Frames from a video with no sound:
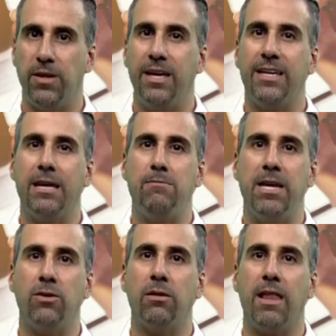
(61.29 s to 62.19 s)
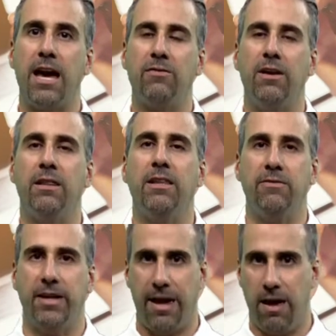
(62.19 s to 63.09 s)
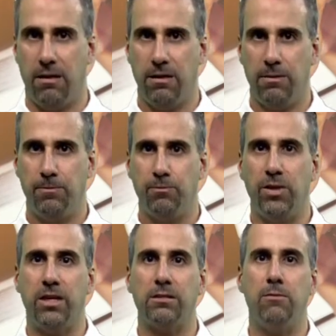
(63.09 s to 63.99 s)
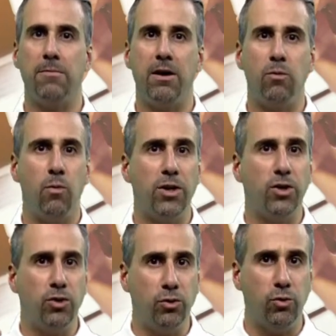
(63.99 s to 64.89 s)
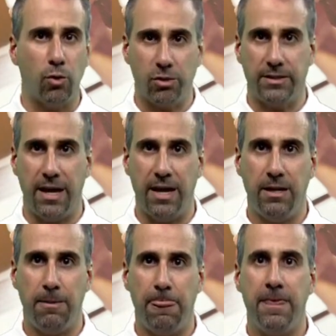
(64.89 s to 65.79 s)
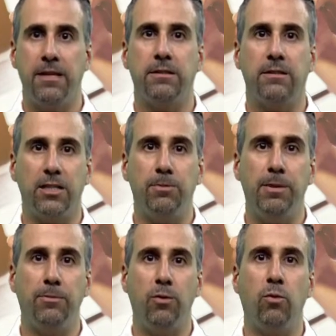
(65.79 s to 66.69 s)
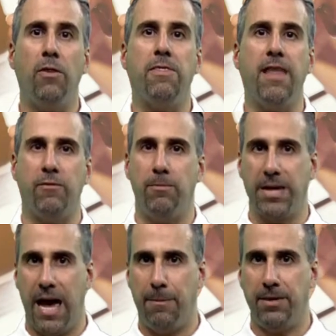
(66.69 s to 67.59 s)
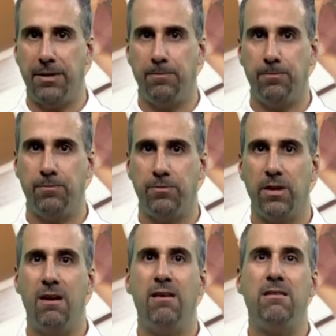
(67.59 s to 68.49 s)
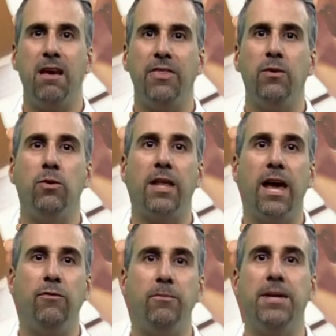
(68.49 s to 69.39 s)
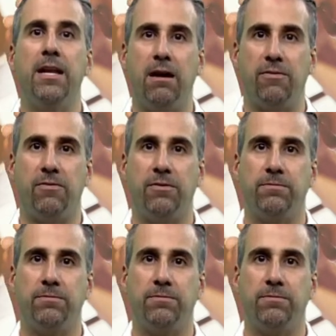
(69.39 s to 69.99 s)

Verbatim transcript: it can make your life a living hell, because no matter what you do or say, such people will never be happy. Nothing will ever be enough.